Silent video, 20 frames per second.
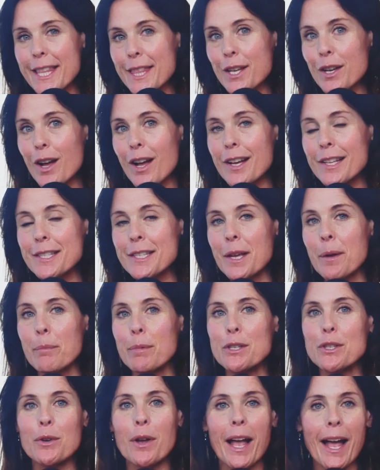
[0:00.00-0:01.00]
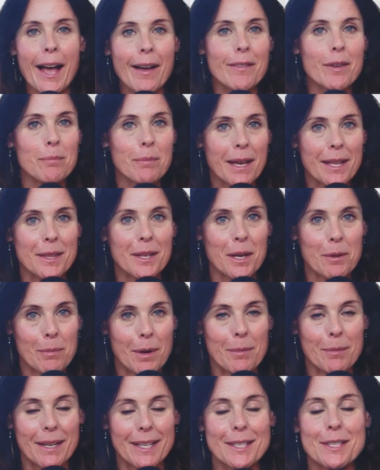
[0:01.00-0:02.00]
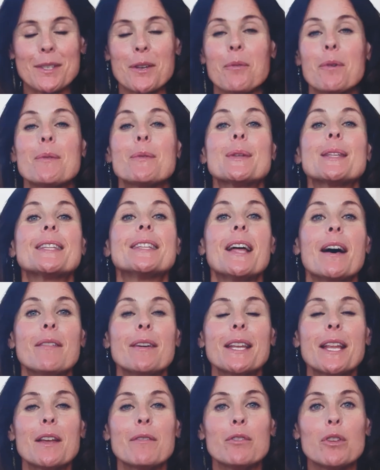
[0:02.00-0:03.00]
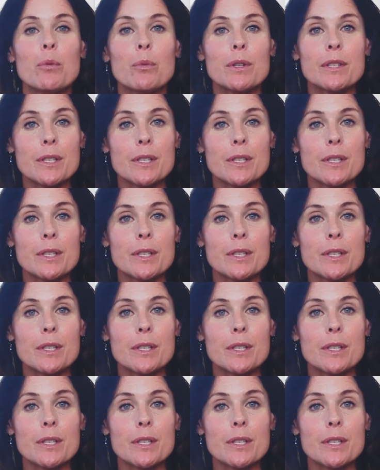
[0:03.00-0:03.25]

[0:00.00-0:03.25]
the content, but you haven't made the commitment. So we would love it if you would